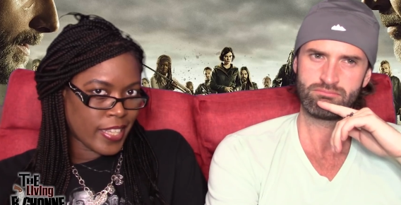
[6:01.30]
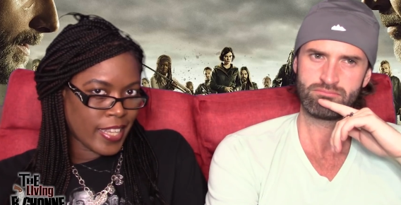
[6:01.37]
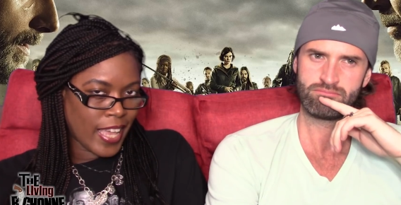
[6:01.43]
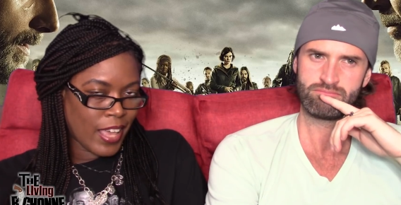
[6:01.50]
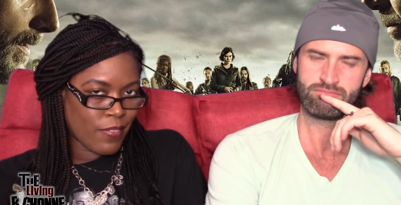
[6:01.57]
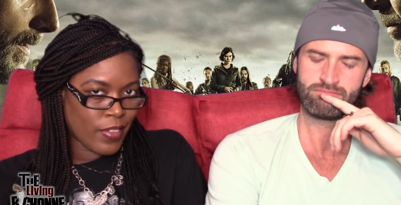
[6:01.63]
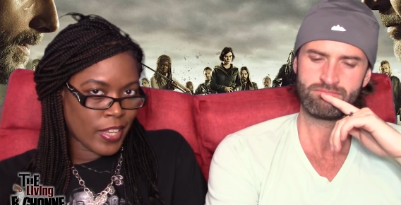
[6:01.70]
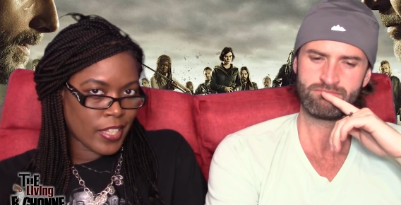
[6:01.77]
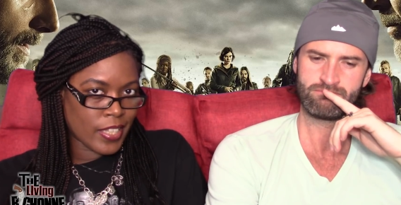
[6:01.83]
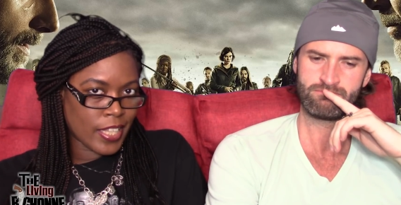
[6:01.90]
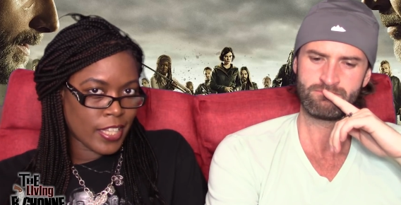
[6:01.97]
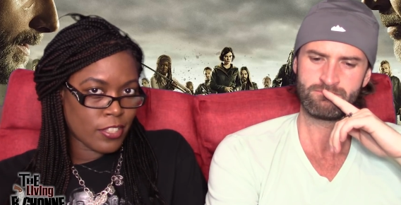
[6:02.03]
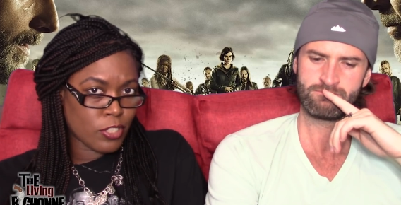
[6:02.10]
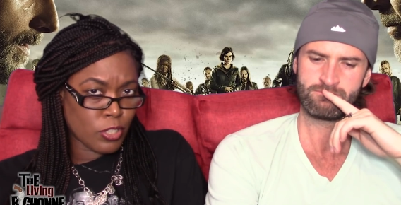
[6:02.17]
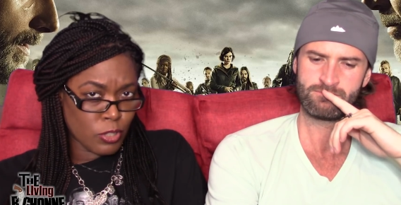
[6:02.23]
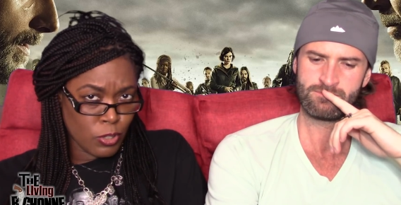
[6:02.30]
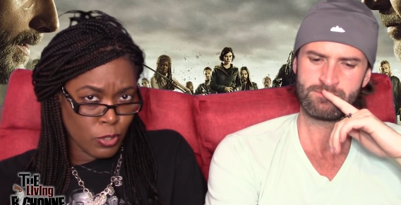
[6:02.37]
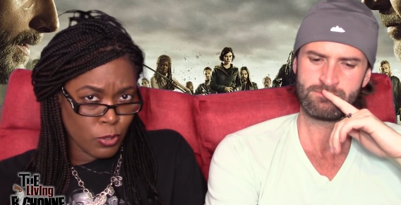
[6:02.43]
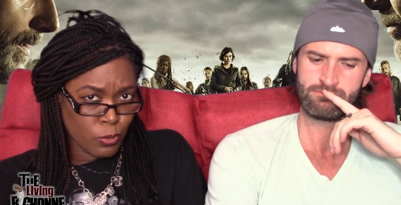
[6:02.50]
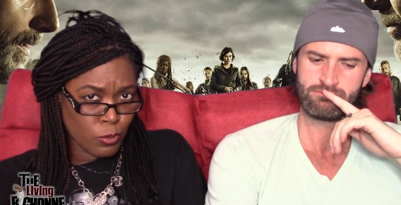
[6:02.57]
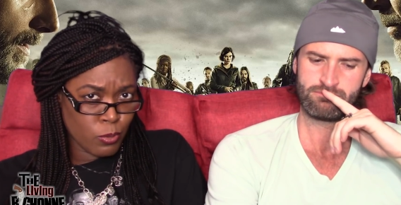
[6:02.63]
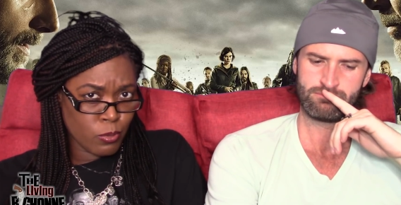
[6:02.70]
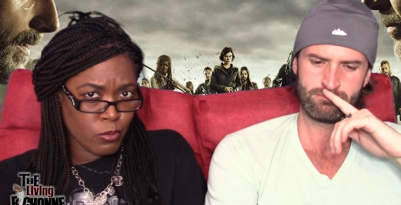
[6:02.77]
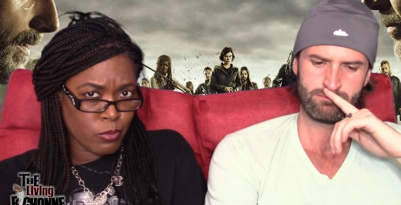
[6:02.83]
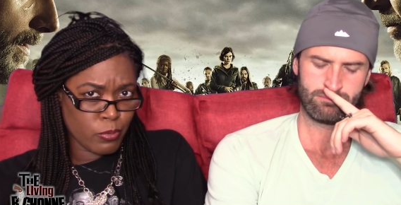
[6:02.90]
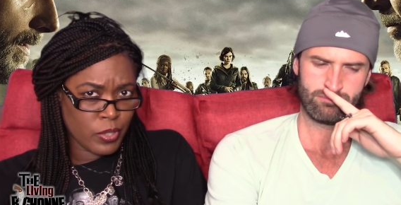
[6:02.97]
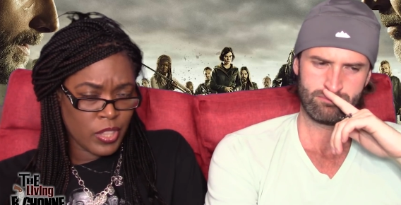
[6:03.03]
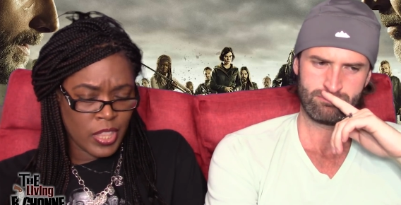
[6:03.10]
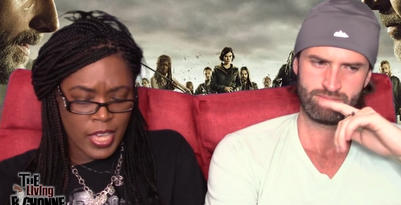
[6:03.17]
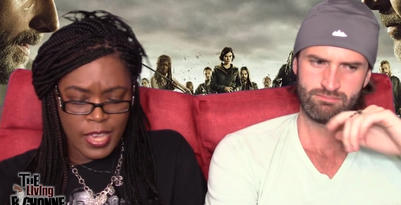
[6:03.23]
Speaker 1: didn't have anything to do
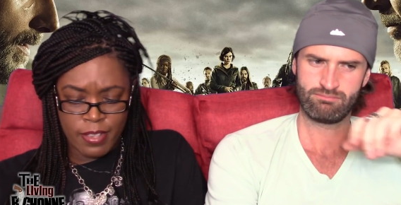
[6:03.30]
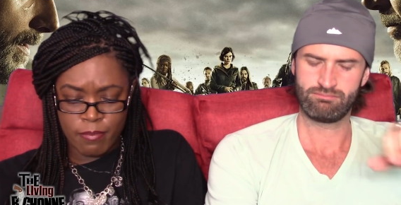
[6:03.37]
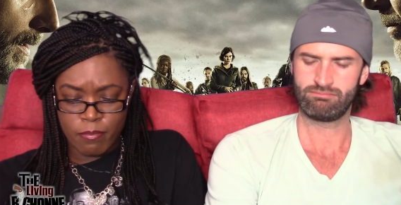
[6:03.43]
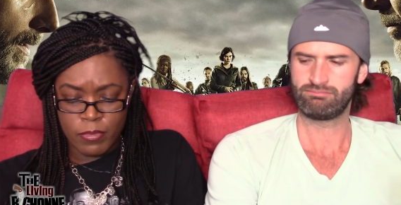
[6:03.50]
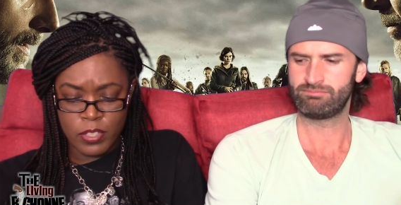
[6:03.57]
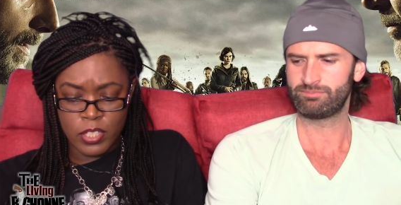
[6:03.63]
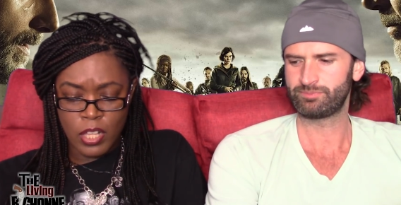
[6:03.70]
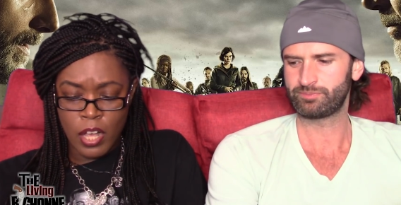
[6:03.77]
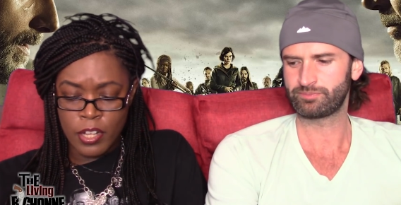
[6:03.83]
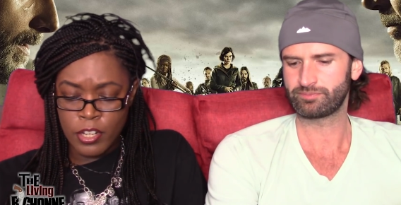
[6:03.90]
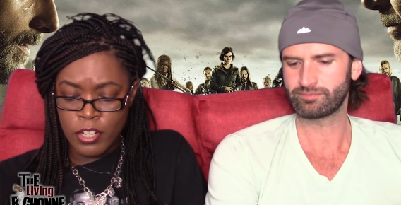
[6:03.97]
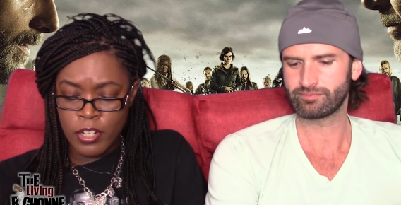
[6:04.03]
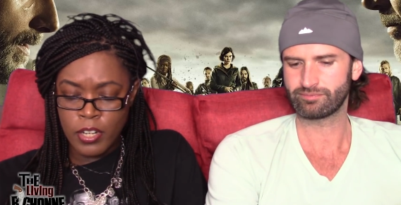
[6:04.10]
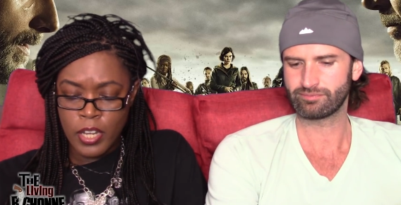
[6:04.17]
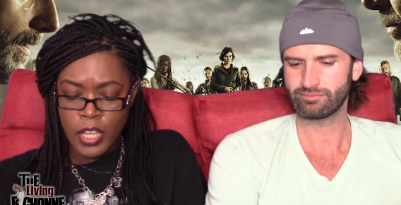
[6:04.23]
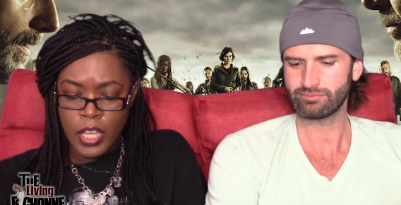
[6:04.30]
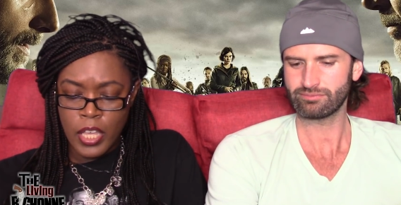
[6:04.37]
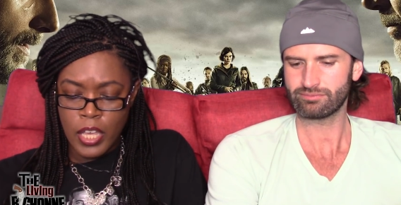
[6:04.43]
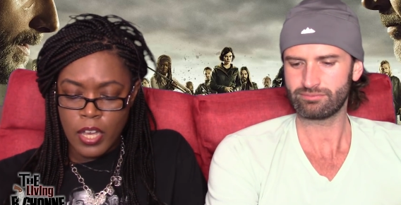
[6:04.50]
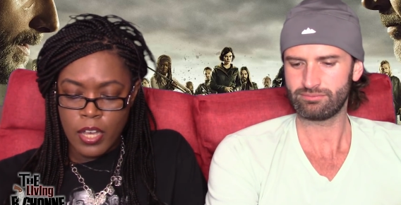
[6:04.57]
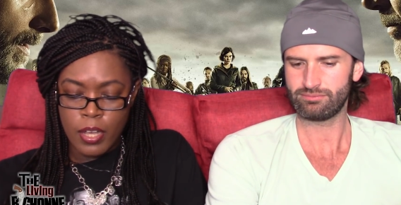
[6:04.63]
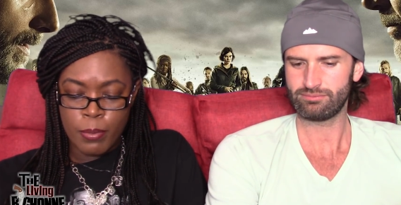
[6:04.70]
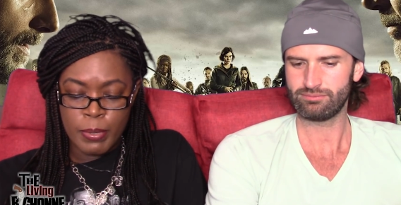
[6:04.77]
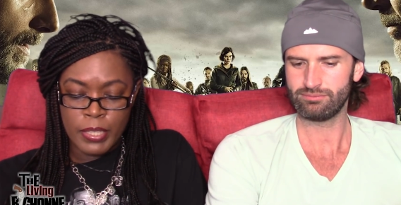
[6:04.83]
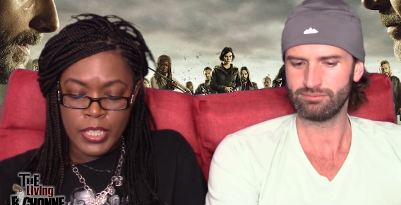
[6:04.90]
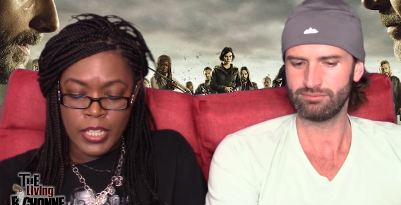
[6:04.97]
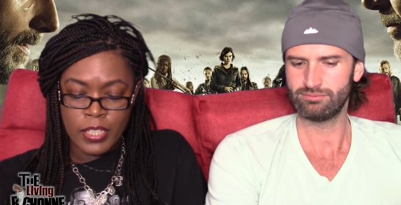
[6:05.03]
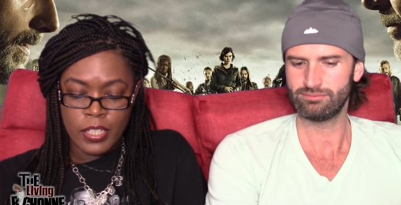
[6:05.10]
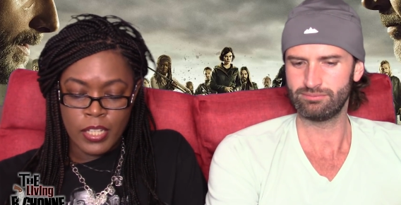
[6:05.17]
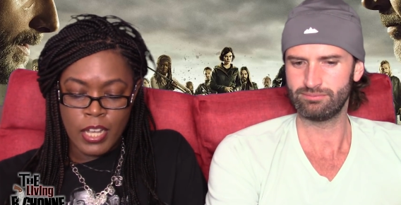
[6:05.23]
with that slaughter, um, I
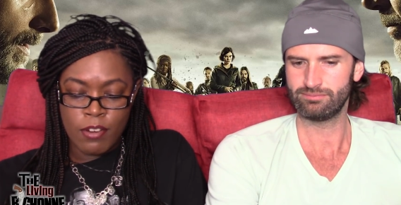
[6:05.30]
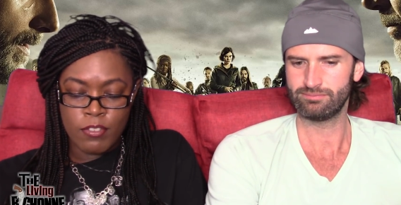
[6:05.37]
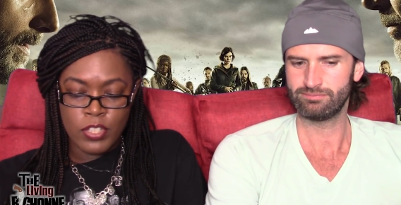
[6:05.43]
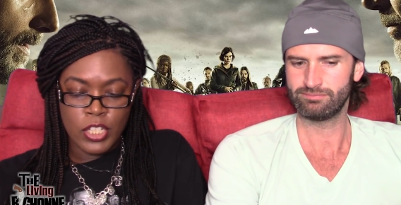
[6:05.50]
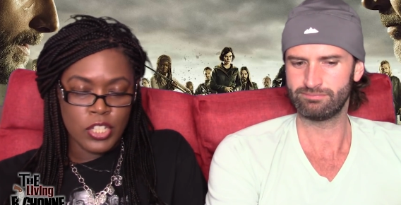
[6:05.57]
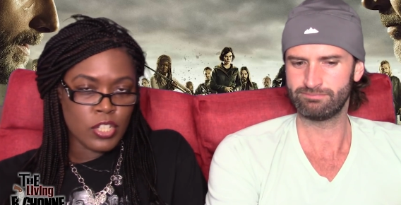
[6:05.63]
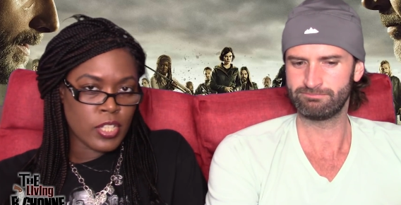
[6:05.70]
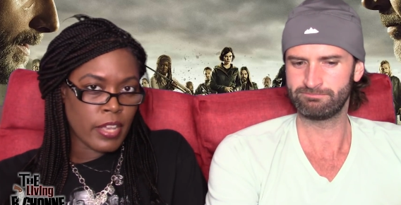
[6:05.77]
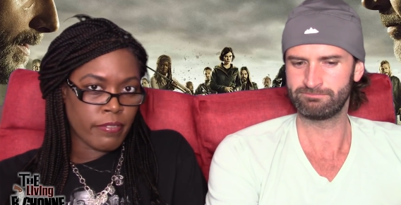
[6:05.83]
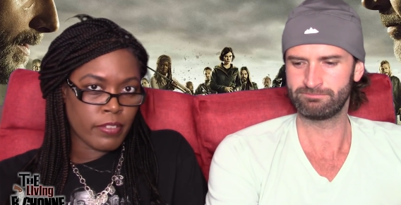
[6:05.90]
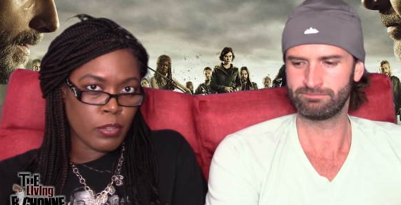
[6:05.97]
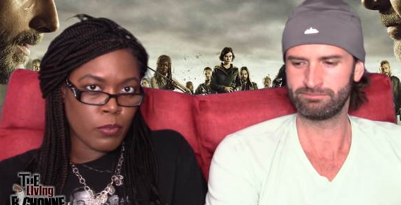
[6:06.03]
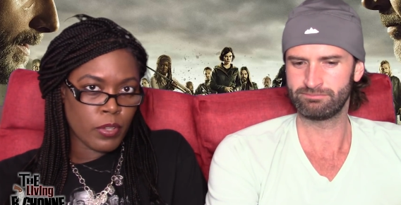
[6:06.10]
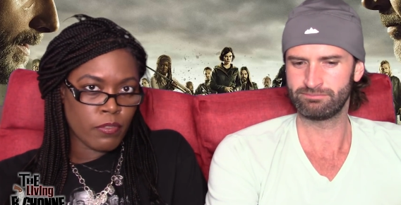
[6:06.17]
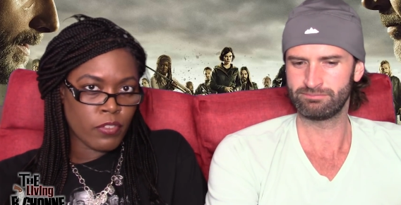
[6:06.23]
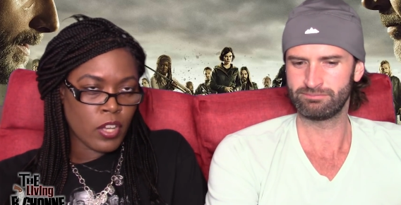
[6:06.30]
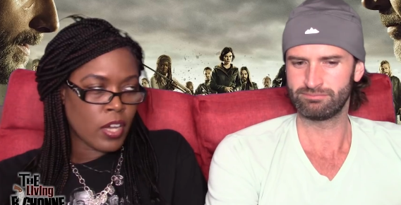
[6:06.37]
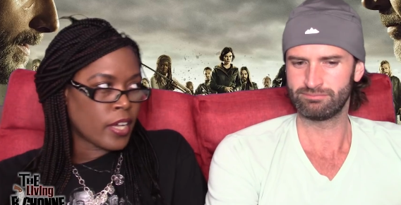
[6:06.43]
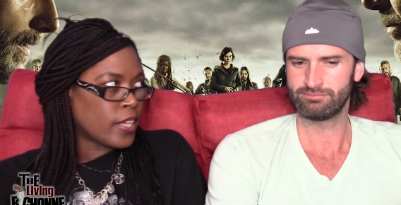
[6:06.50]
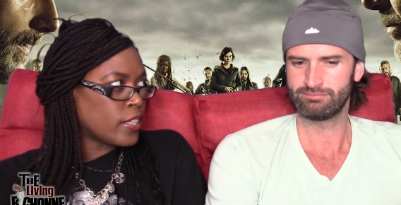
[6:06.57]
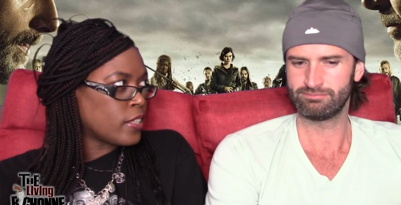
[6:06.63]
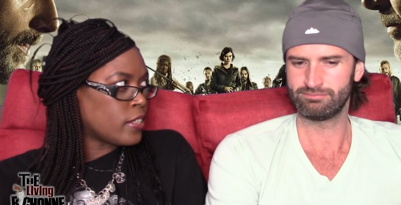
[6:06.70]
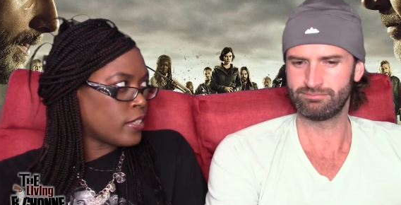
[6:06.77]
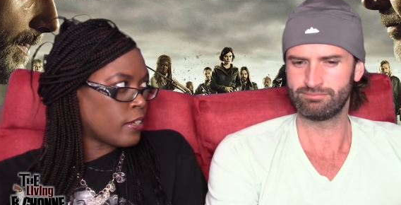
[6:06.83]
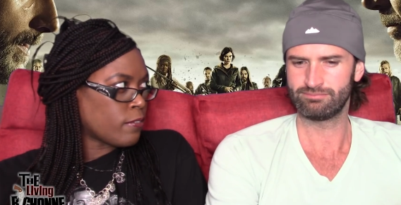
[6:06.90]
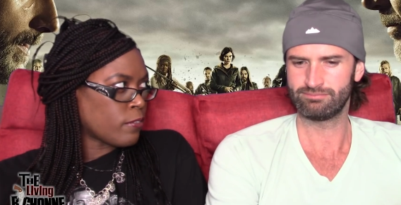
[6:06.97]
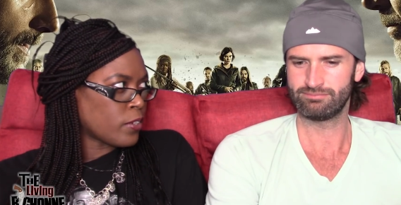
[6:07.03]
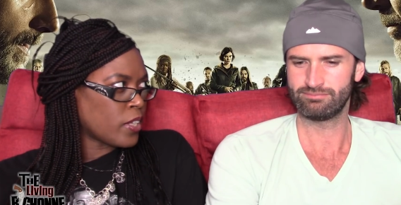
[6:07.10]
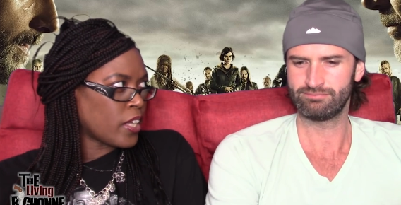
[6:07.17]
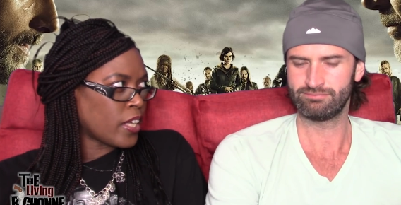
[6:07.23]
think the conversation definitely would have gone
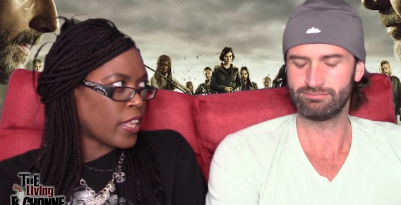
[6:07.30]
differently.